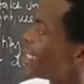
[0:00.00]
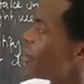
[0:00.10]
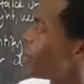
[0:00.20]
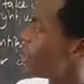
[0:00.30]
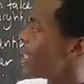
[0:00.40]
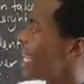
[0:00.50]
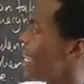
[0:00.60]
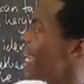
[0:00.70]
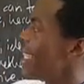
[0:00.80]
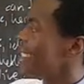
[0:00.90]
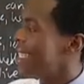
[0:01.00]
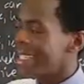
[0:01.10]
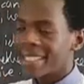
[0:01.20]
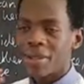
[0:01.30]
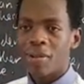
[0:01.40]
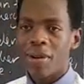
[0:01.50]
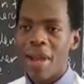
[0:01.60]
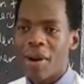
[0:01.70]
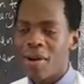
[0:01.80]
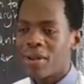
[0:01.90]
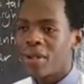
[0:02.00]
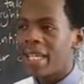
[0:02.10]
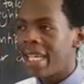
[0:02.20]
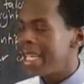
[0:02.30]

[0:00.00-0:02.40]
So data is just, today we are going,